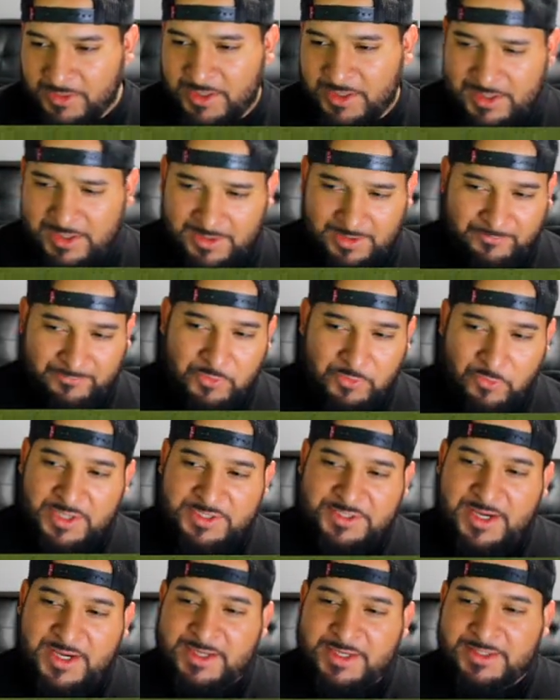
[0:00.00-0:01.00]
If you want
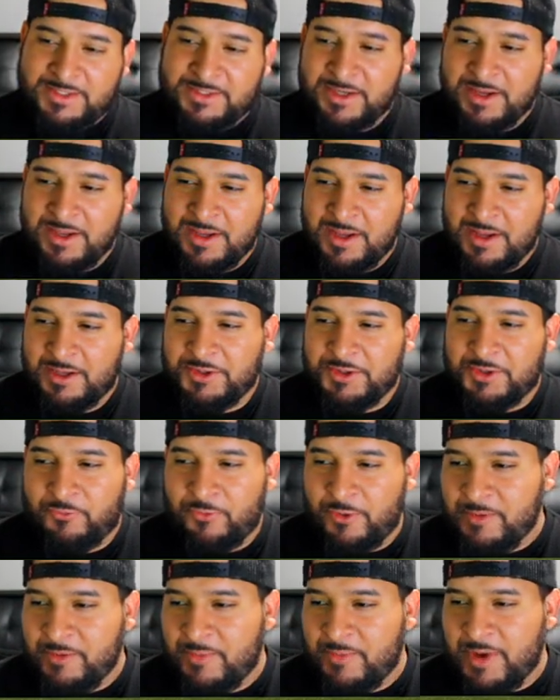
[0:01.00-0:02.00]
to change the
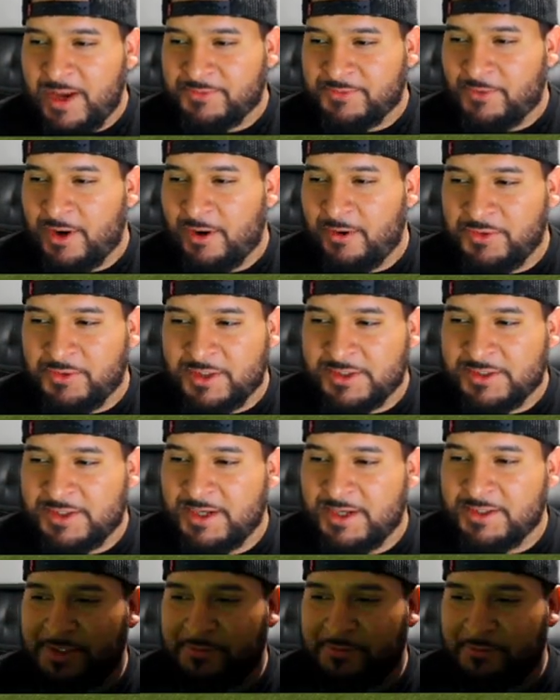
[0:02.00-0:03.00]
running back's route, you can
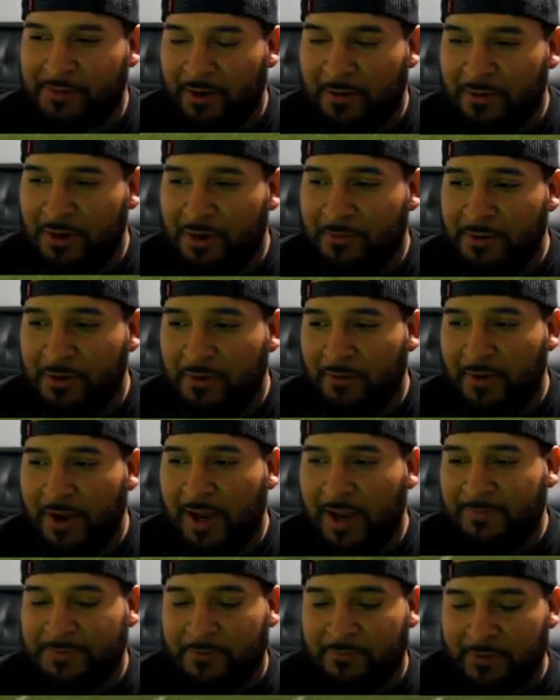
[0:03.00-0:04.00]
change his route up. You don't
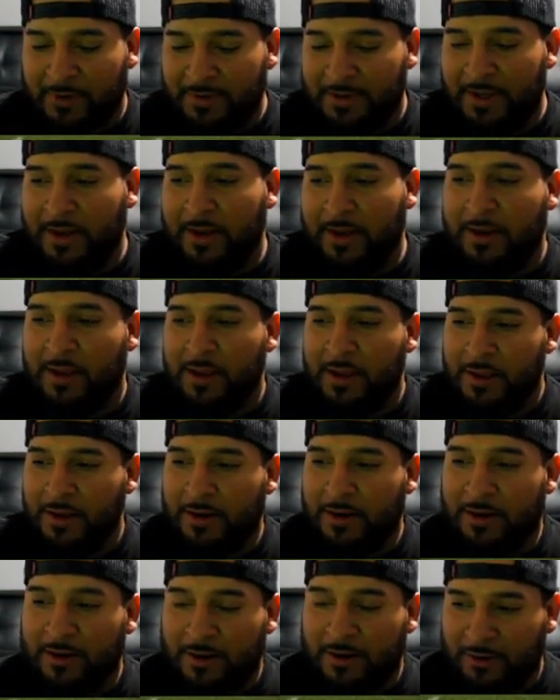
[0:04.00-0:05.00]
have to run that.
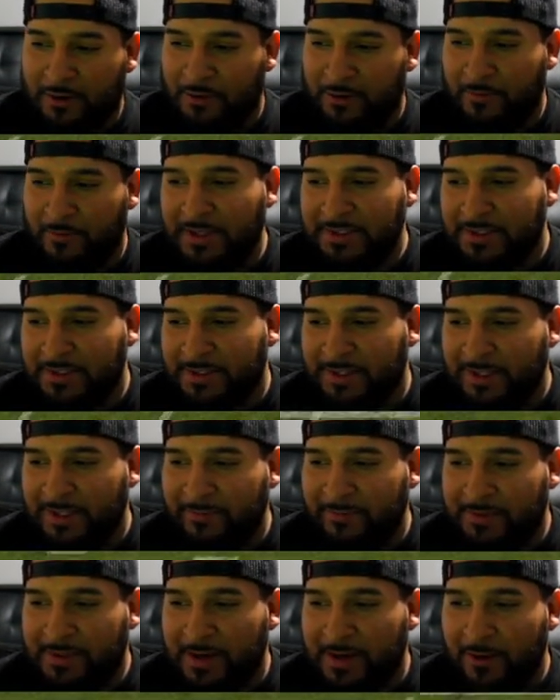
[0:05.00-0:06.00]
I just
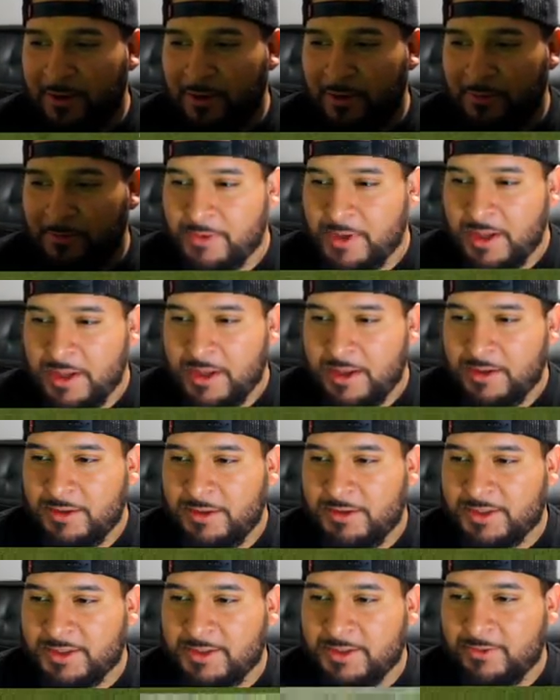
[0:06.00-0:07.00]
leave it there.
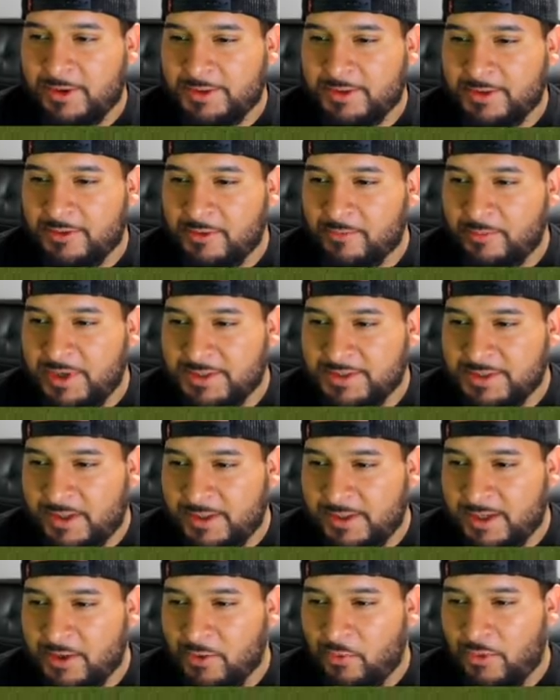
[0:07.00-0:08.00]
You can see right there, the B
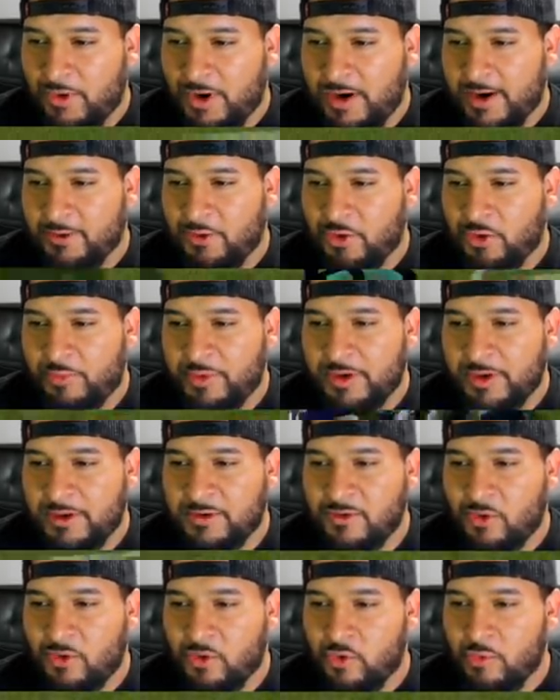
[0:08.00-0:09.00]
tight end wide
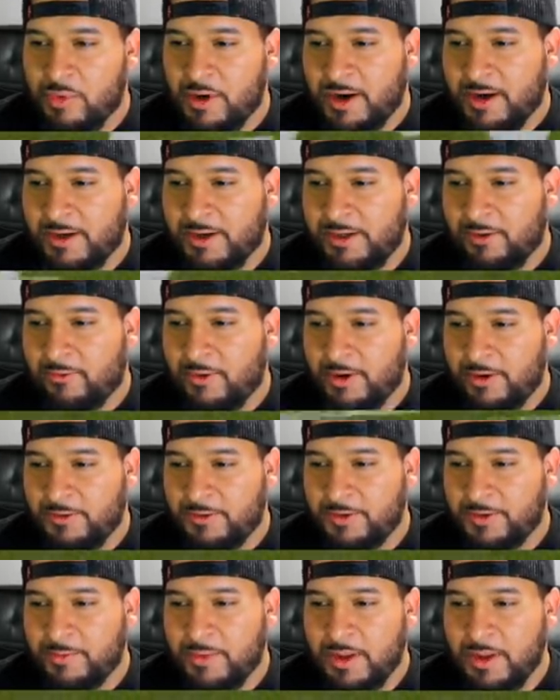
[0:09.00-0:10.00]
open, nobody around
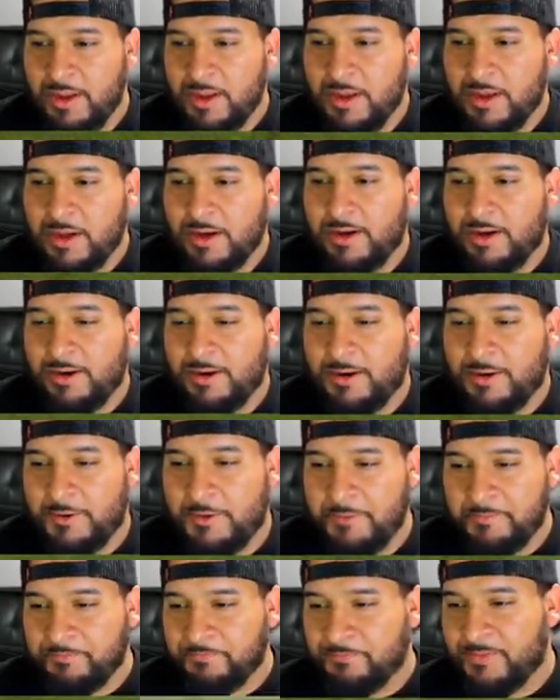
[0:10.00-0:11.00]
him.
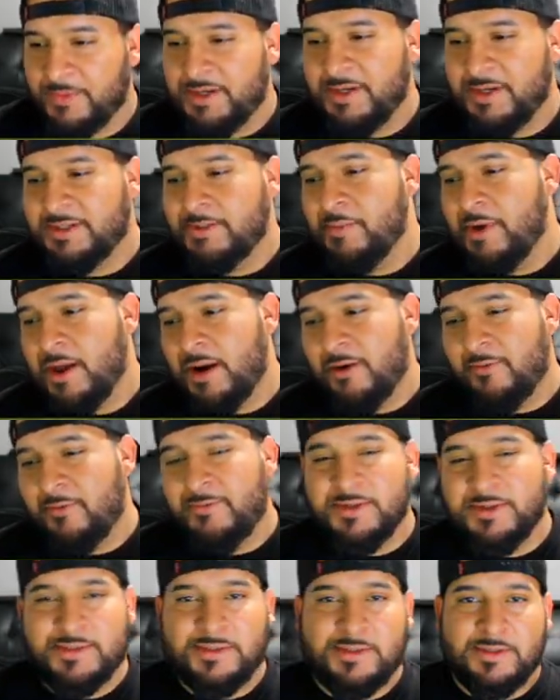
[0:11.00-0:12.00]
It doesn't matter if
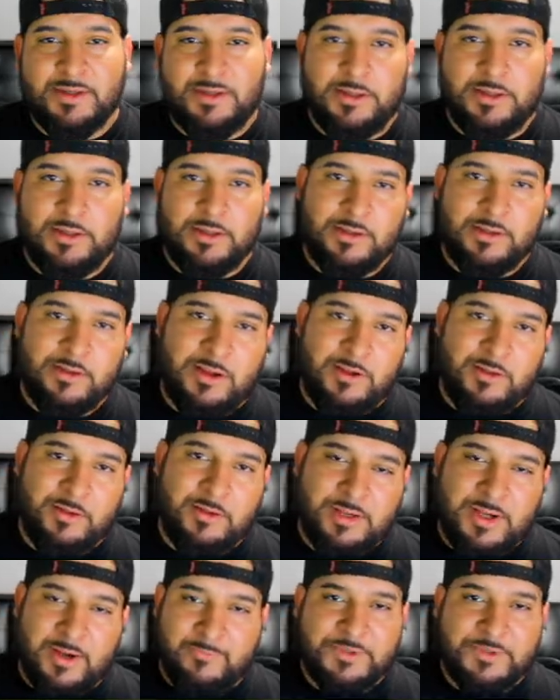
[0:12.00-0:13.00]
it's a
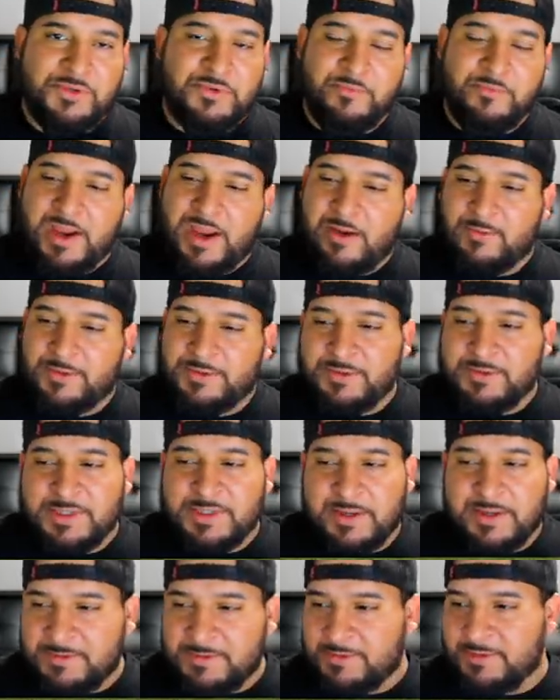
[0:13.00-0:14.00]
cover two man with two
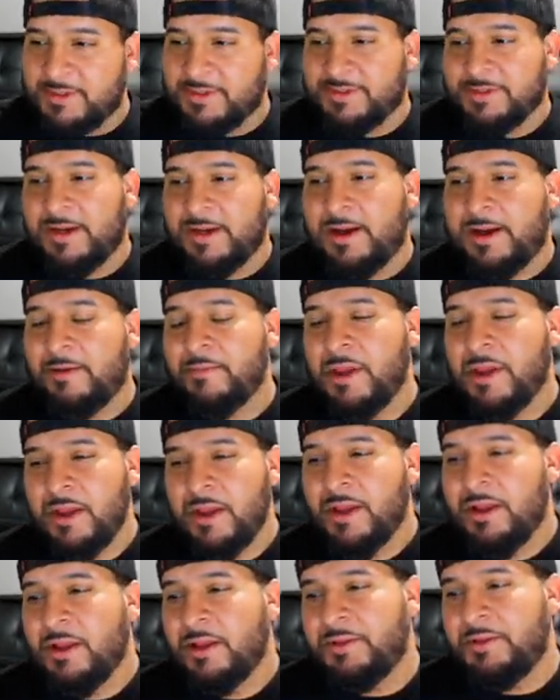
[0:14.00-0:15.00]
safeties at the top.
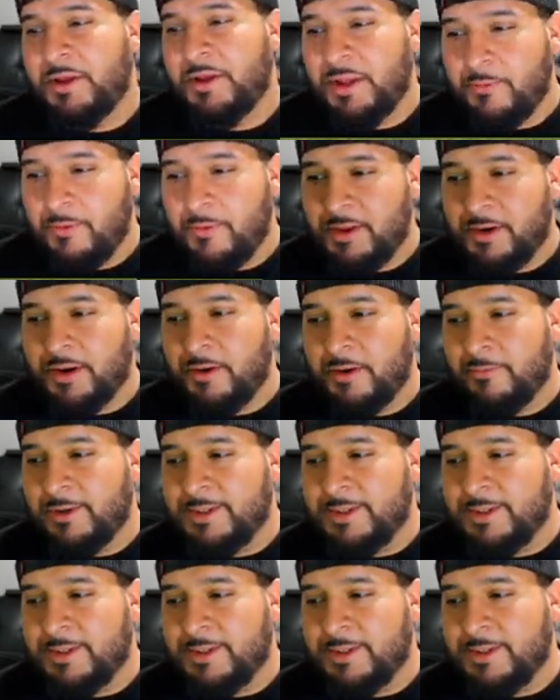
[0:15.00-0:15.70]
The only way they're going to really